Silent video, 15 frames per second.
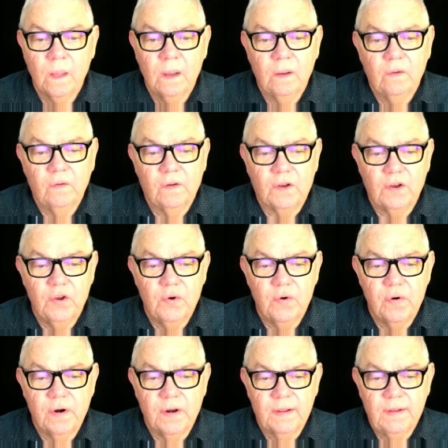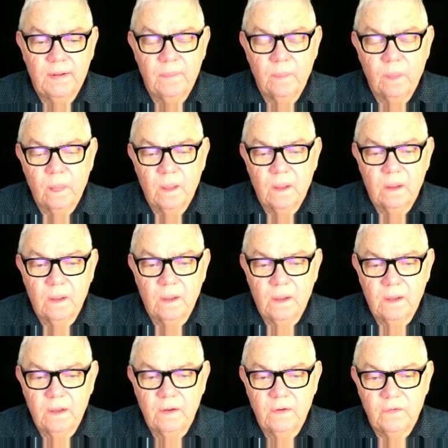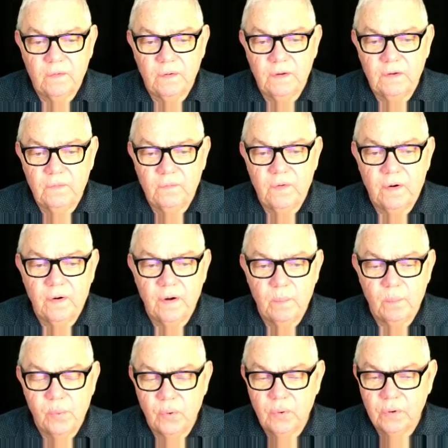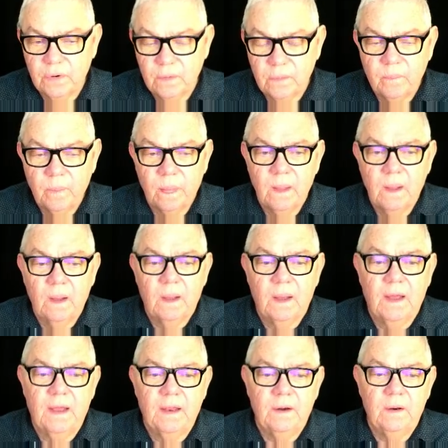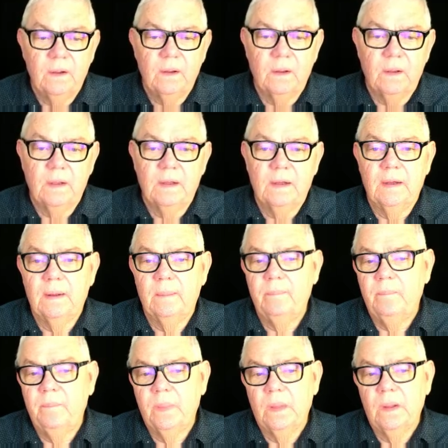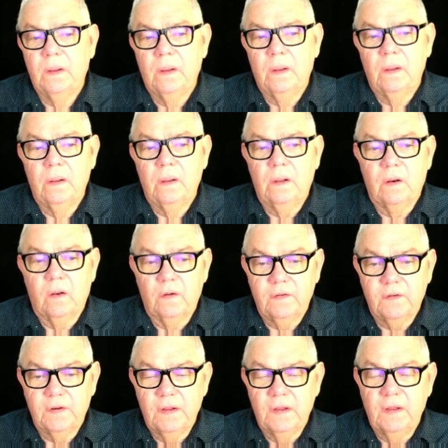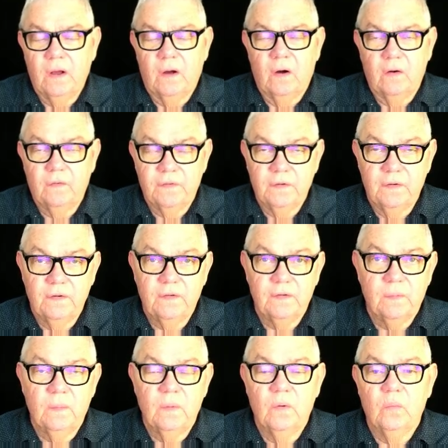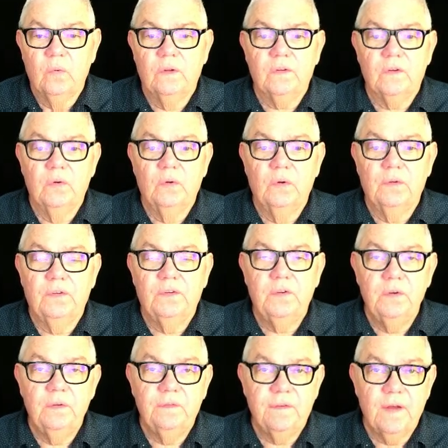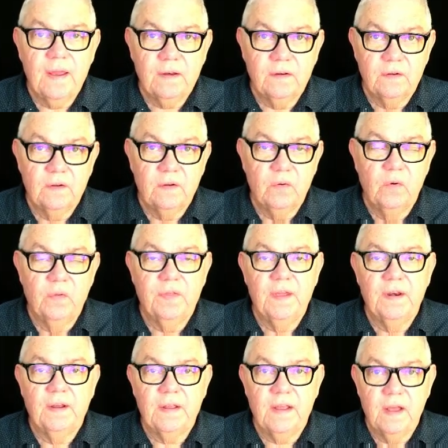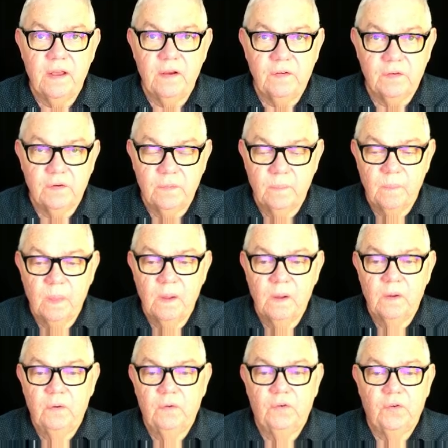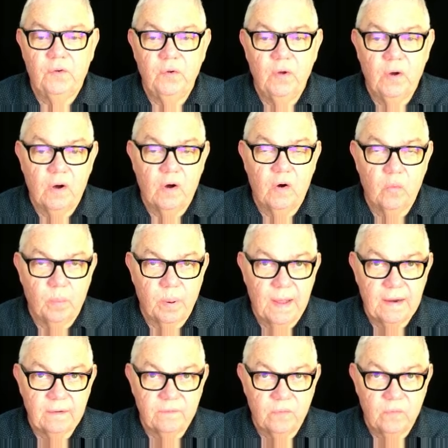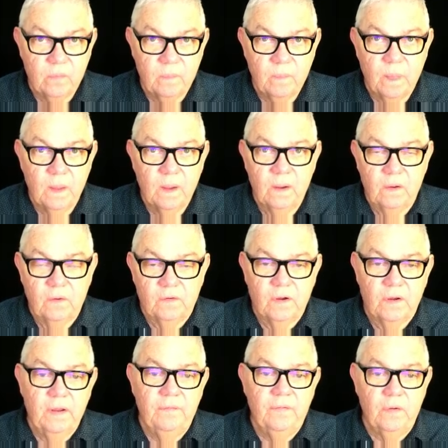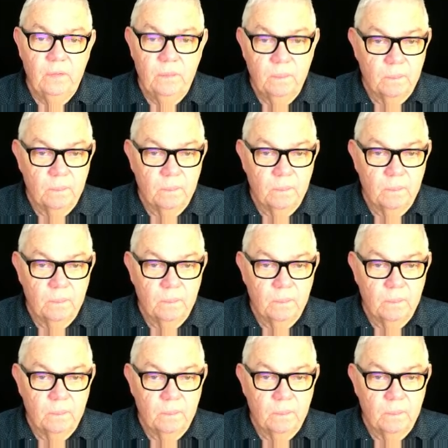security is very important, and Closte offers what's called two-factor authentication to your whole platform. So if you